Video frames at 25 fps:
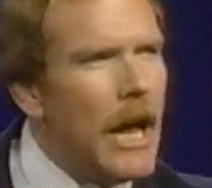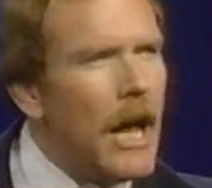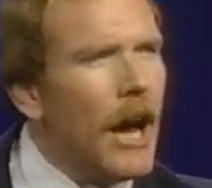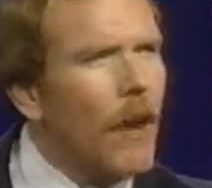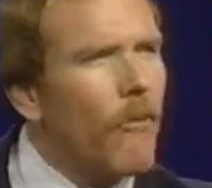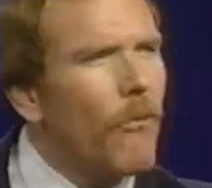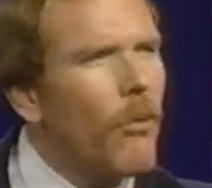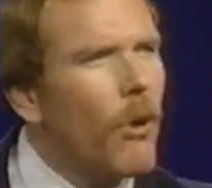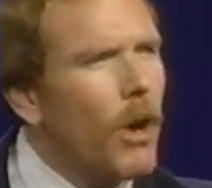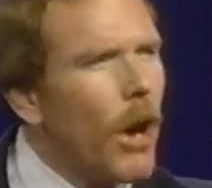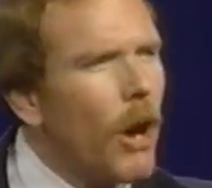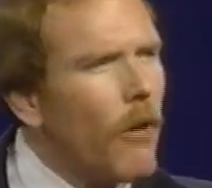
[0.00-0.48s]

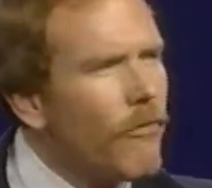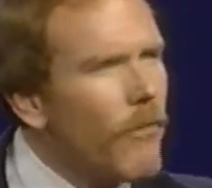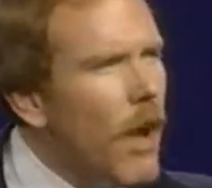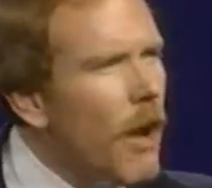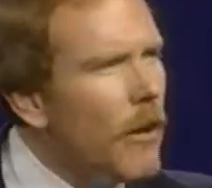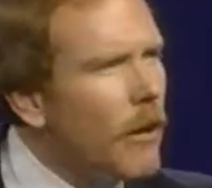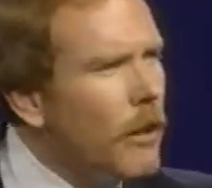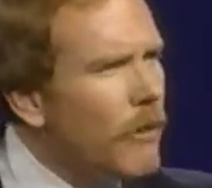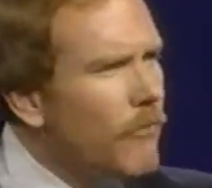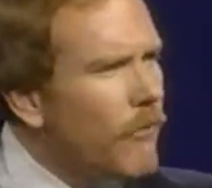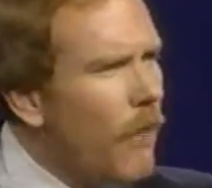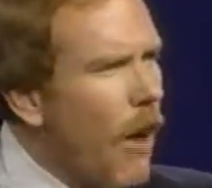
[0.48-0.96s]
of what our
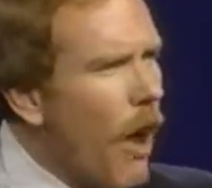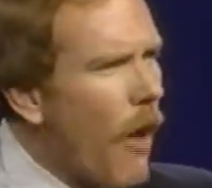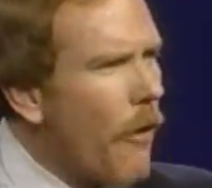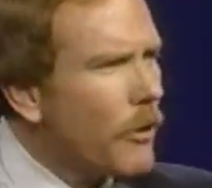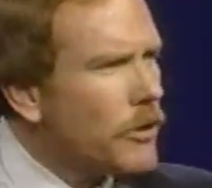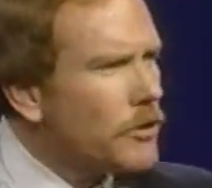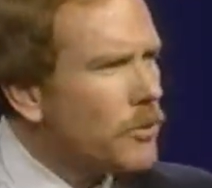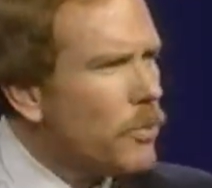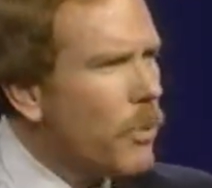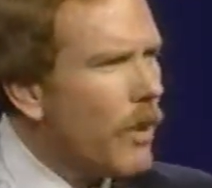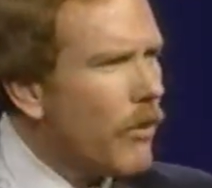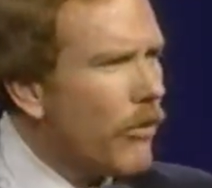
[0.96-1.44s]
founding
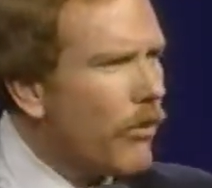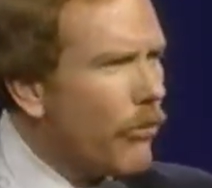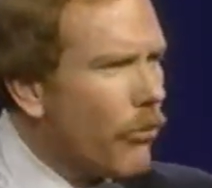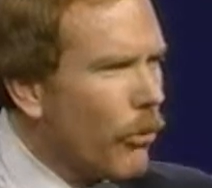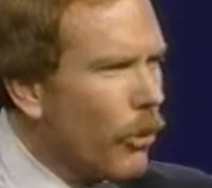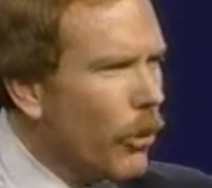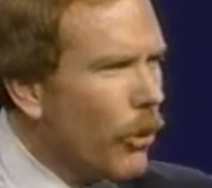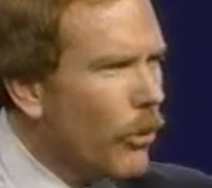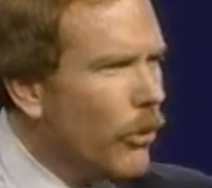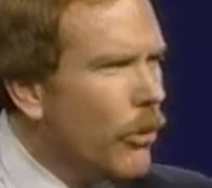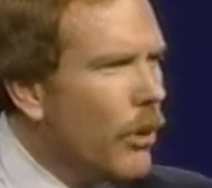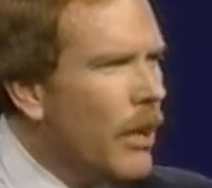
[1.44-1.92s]
fathers went
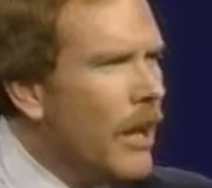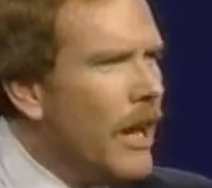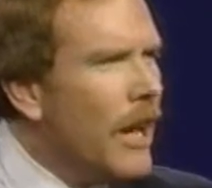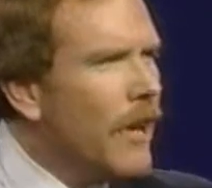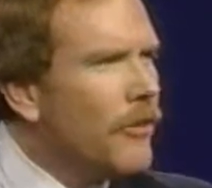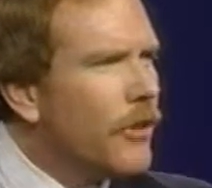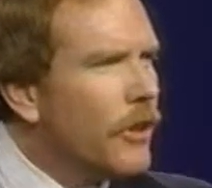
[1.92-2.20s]
through